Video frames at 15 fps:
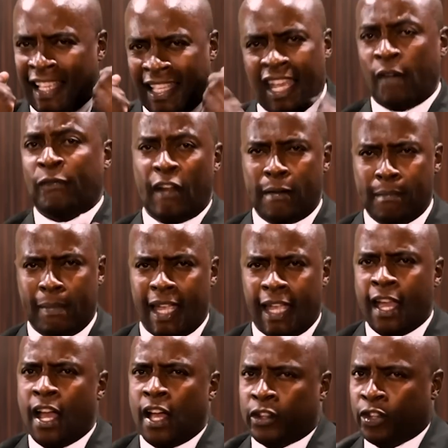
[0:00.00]
given me
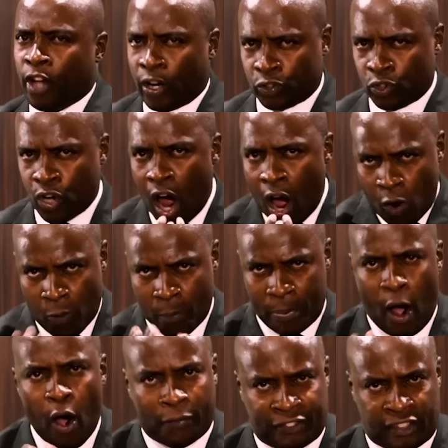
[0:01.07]
the robe
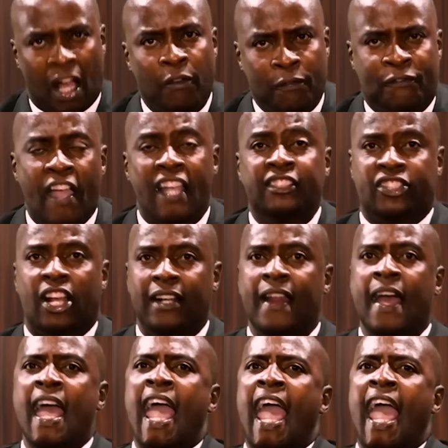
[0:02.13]
of salvation